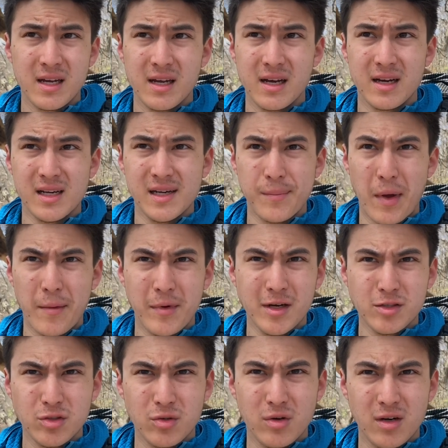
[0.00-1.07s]
I'm not
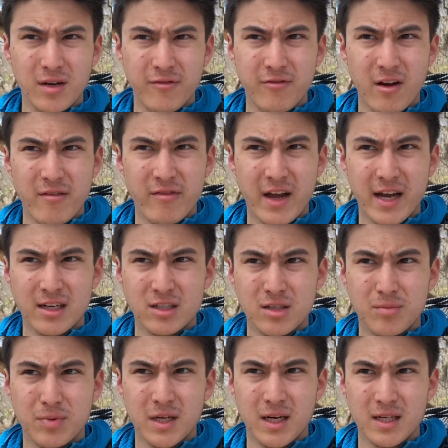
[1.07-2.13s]
sure if I've actually
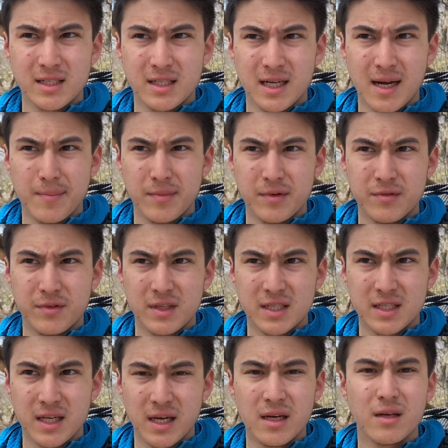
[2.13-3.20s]
been on top of this
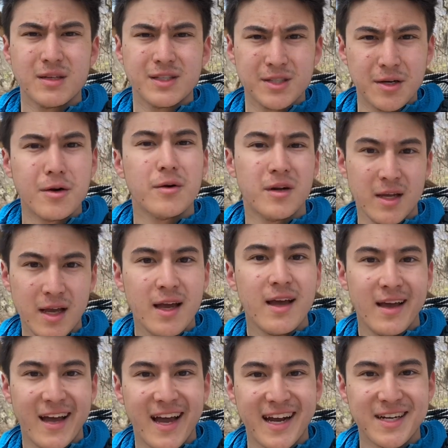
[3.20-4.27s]
hill, so
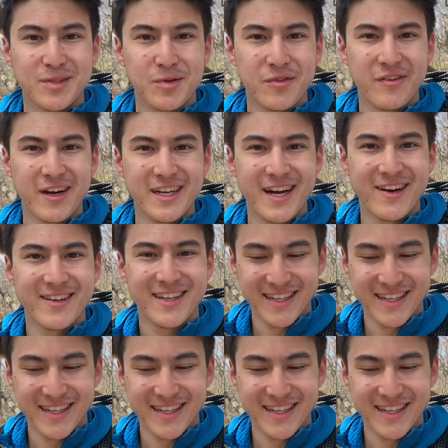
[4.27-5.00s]
I guess we'll find out.